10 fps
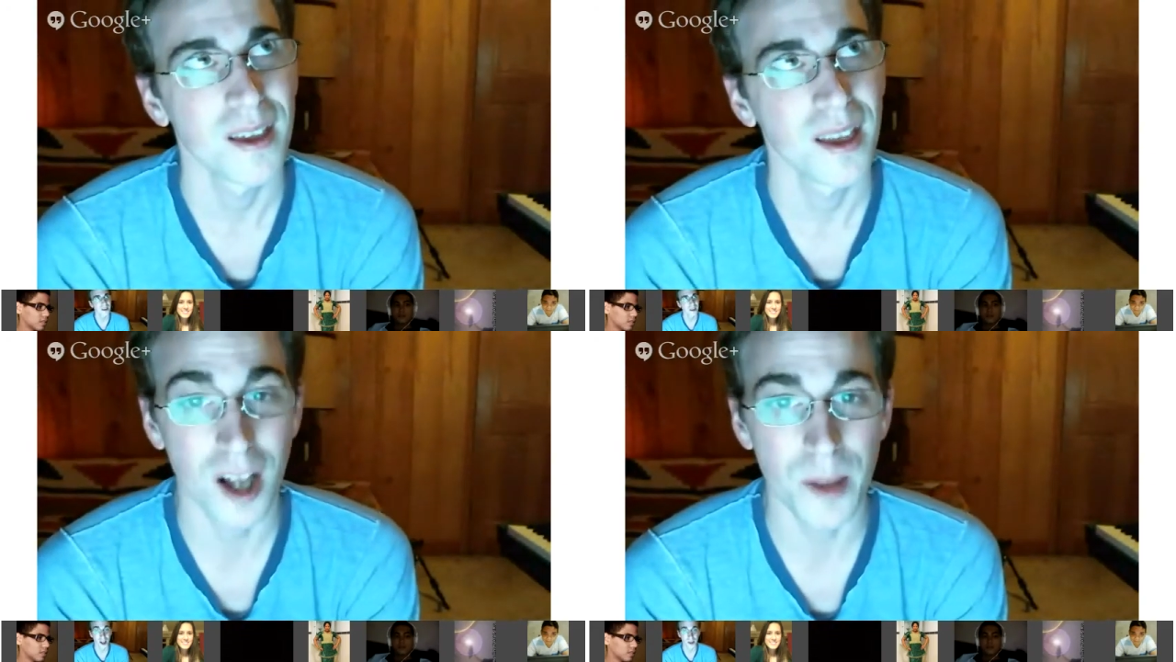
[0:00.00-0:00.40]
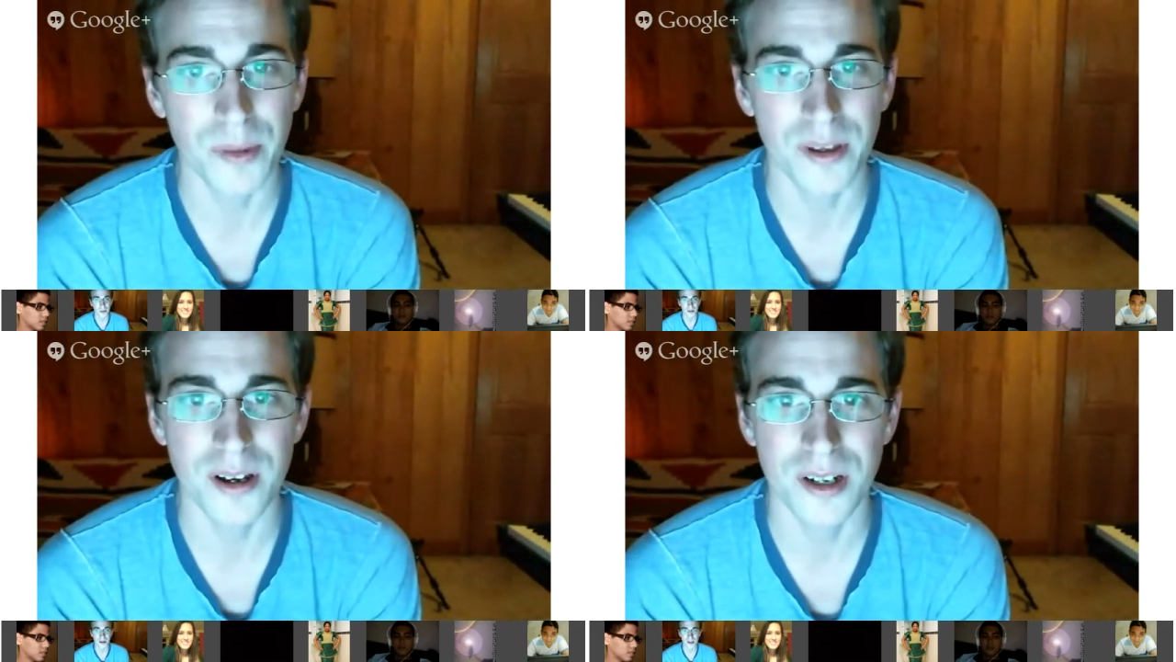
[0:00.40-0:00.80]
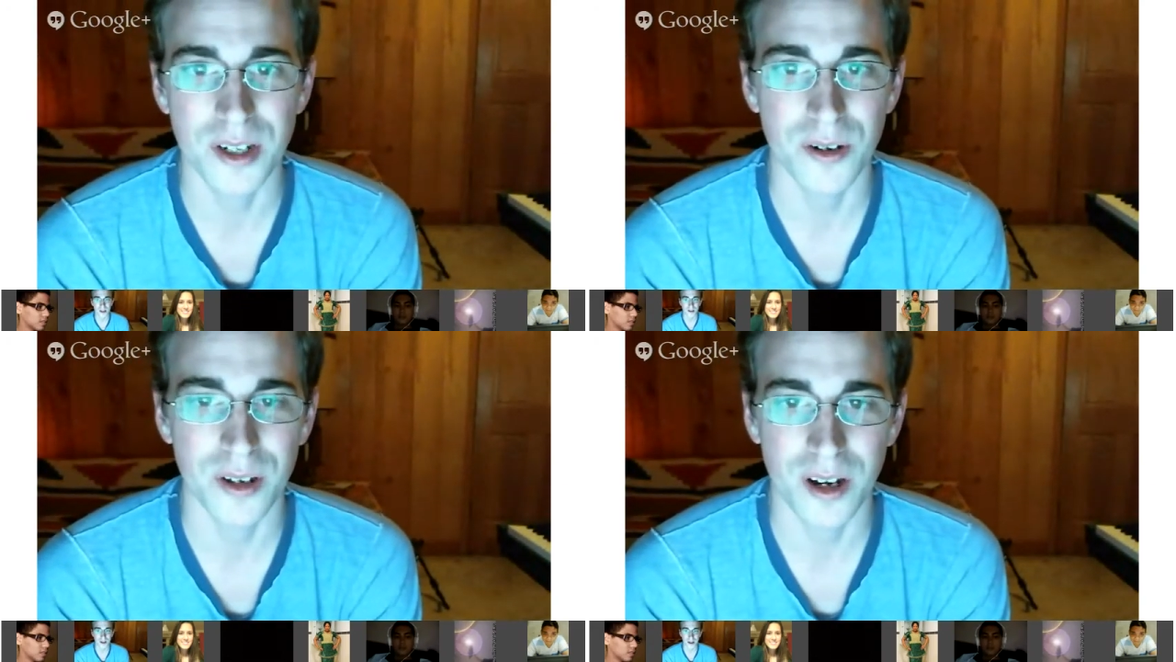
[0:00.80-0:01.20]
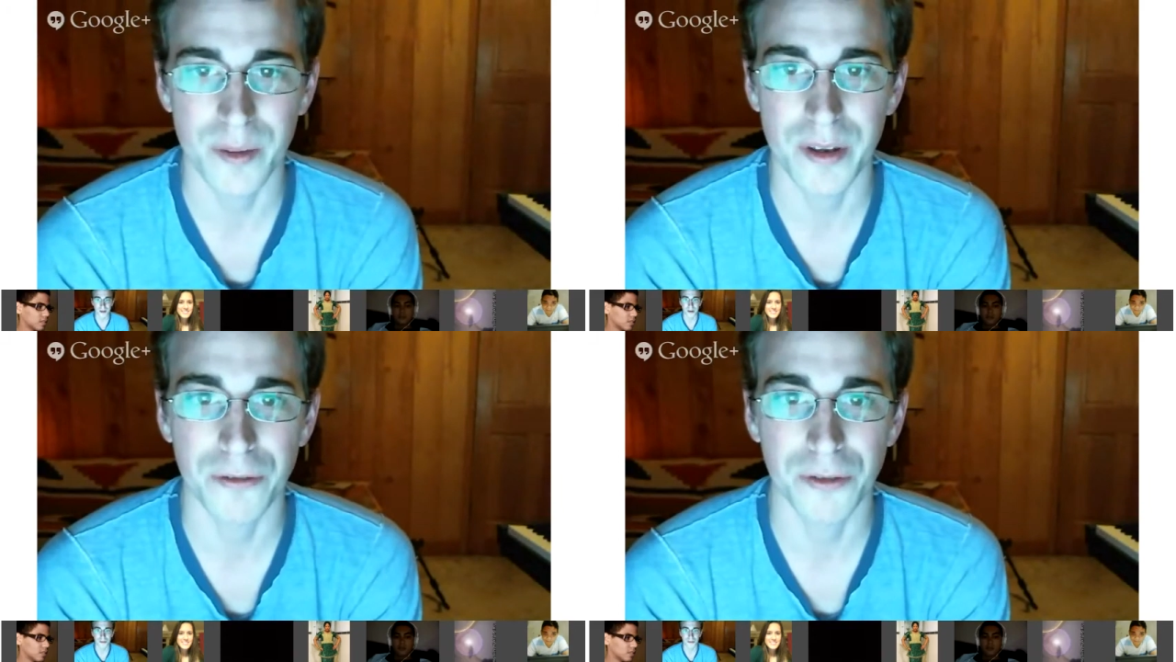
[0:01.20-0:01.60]
a couple of years, you're going
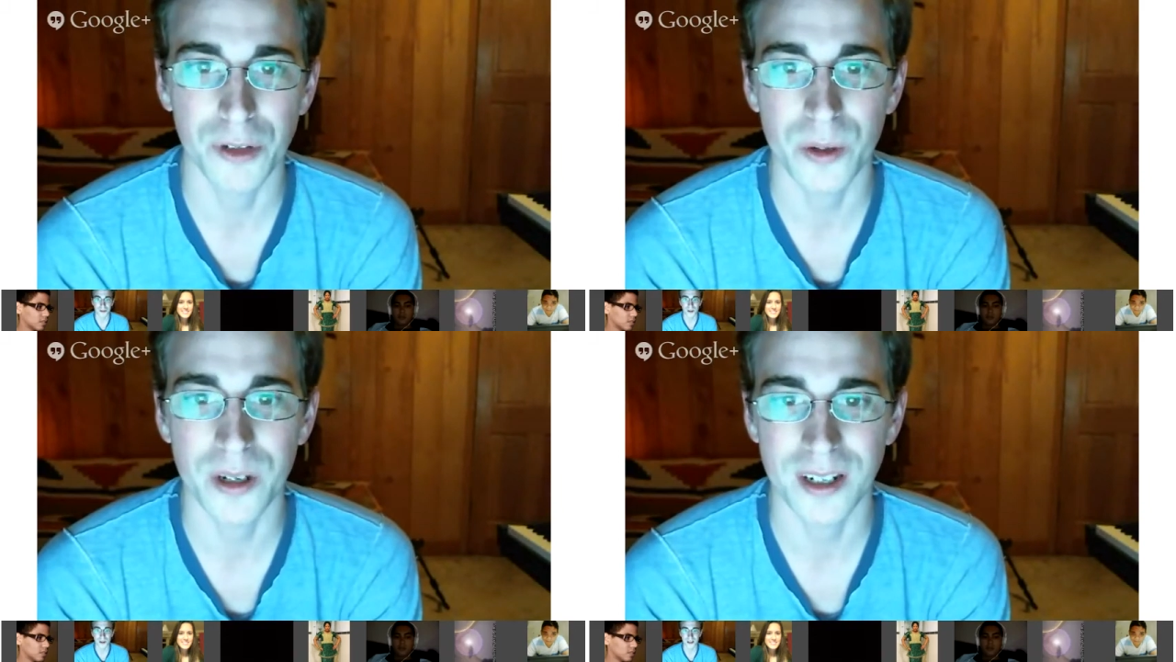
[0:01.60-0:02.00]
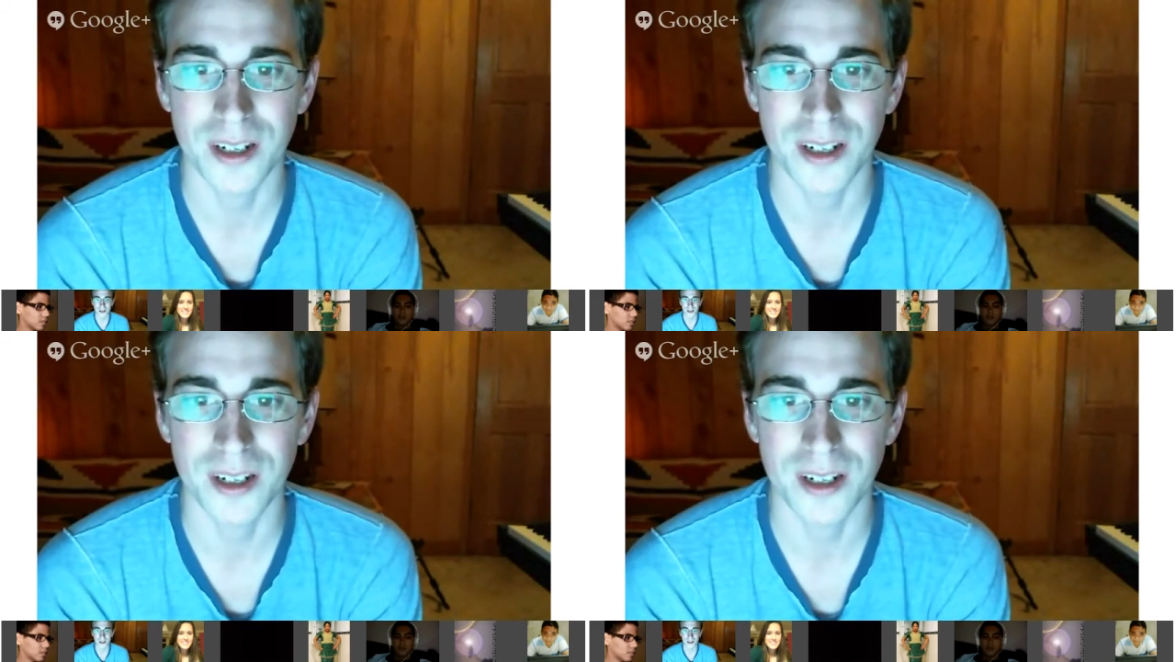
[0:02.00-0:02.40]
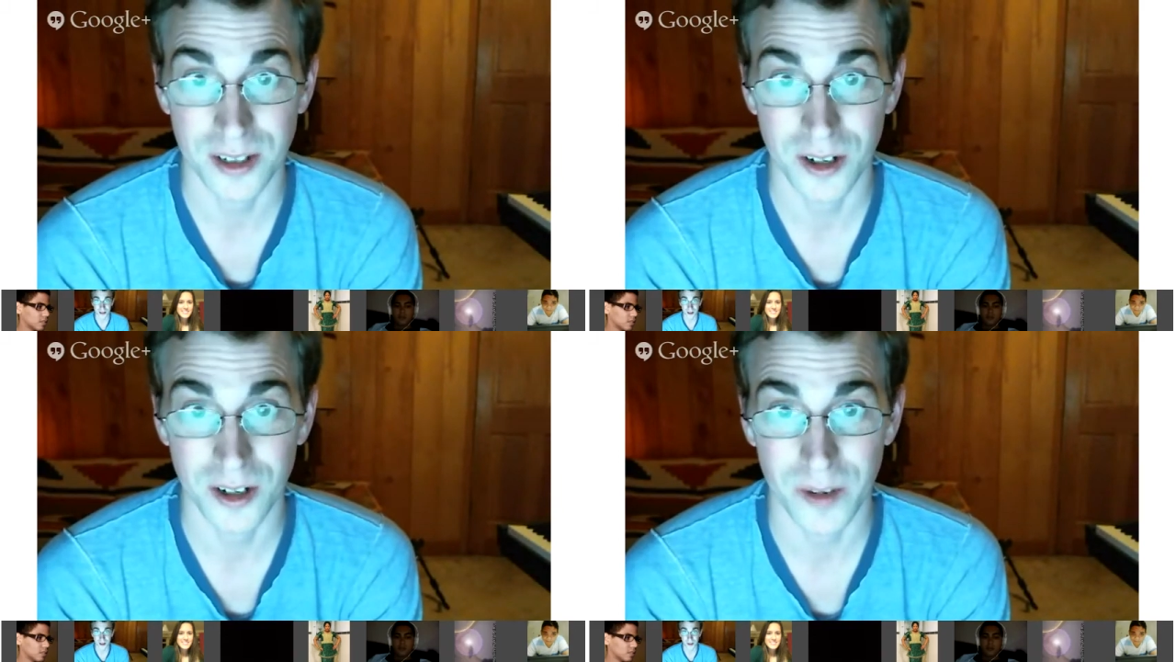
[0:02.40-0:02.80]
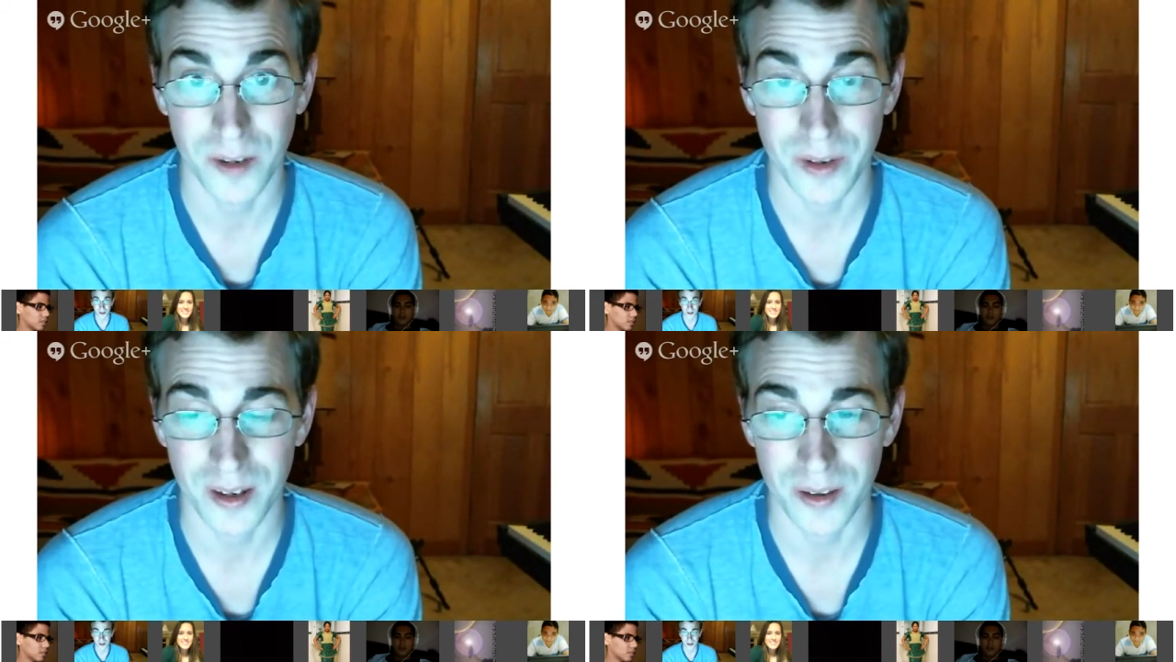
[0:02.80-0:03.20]
to be fluent in English. You're going to
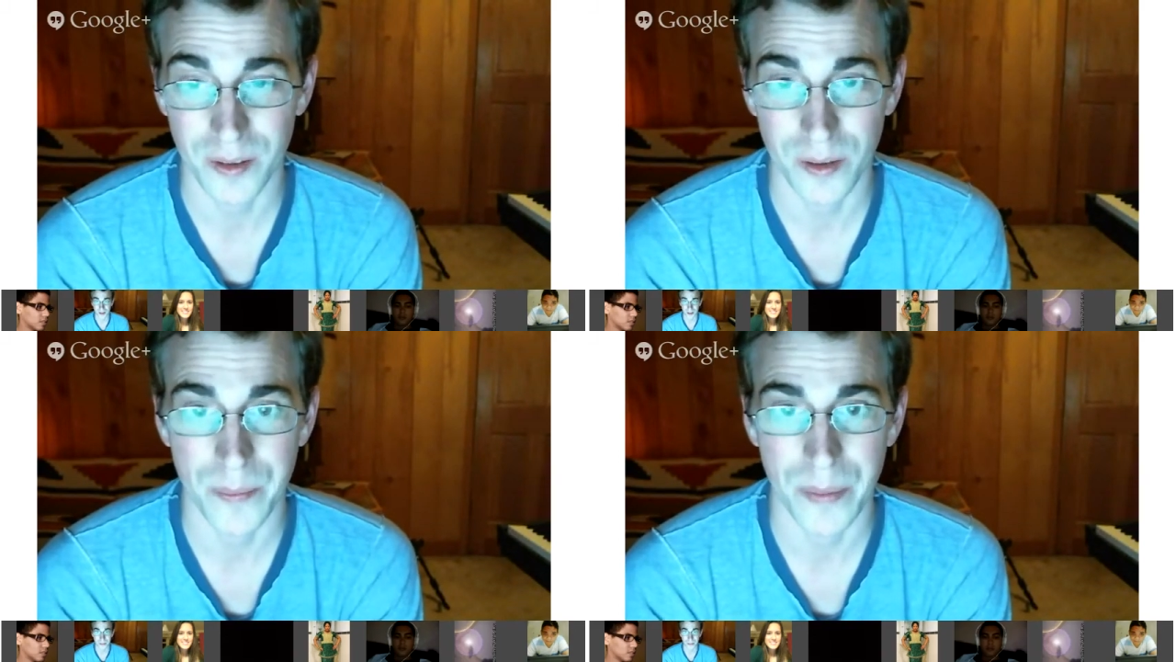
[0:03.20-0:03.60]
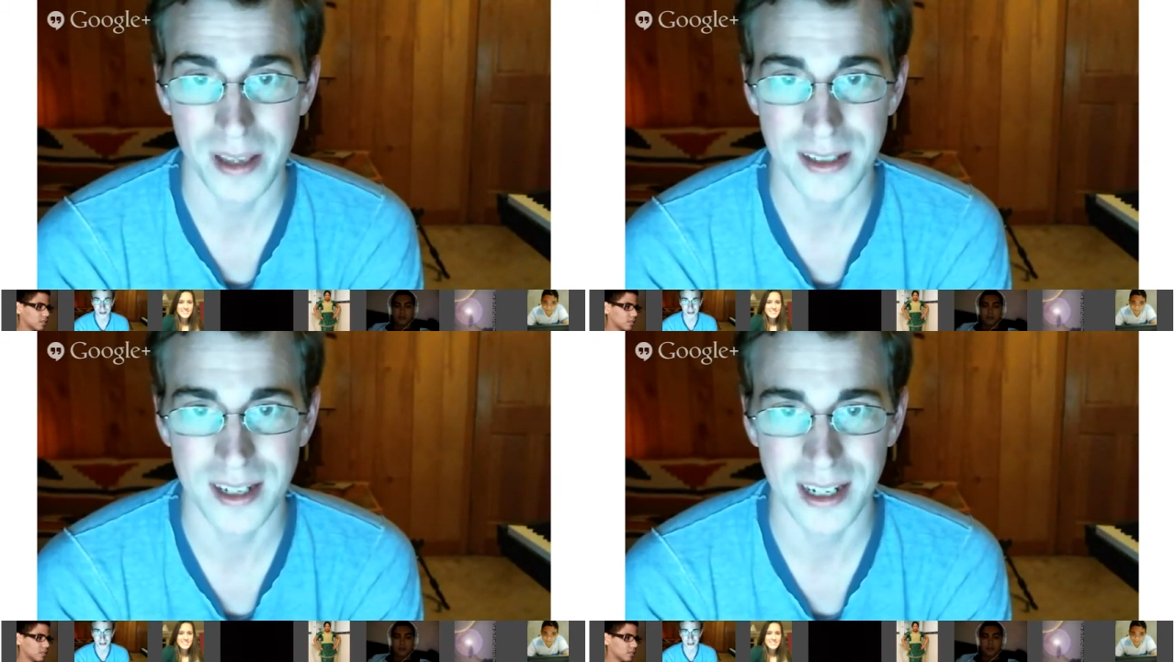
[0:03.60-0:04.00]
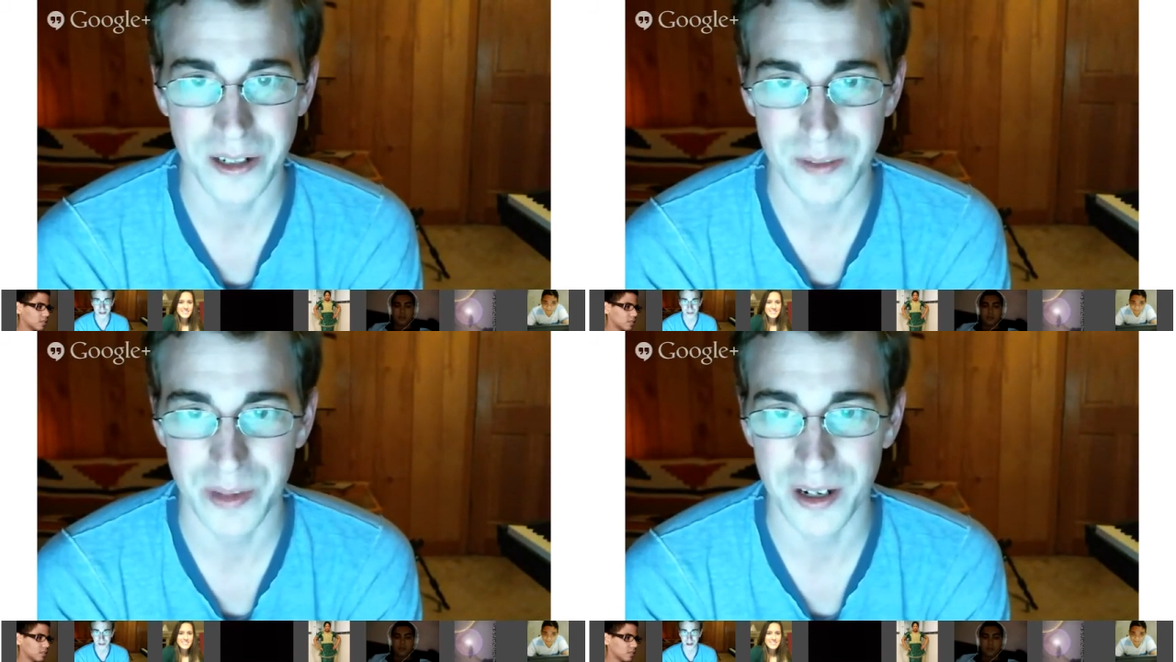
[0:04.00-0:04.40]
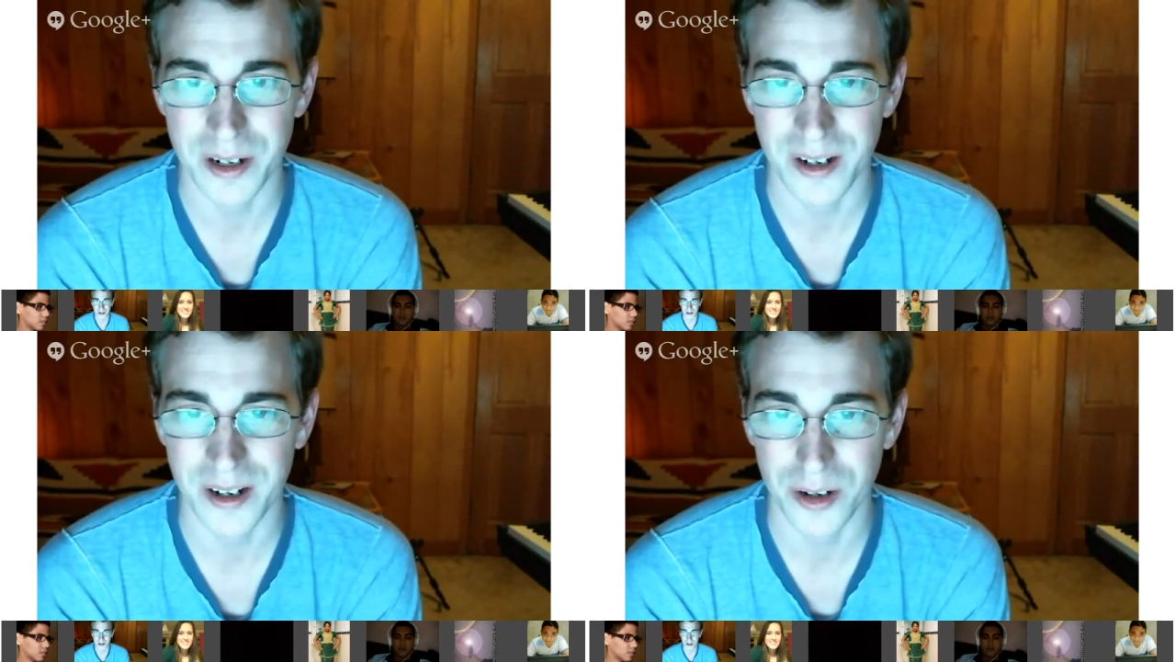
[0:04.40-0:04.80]
be the best English
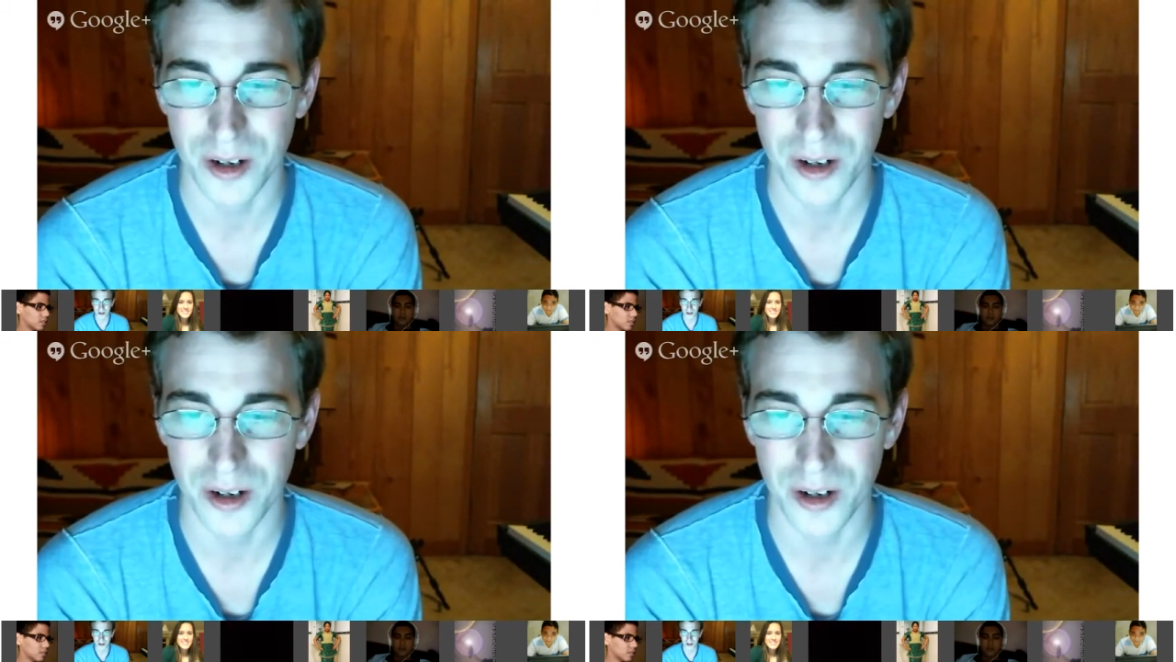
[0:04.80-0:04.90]
speaker here.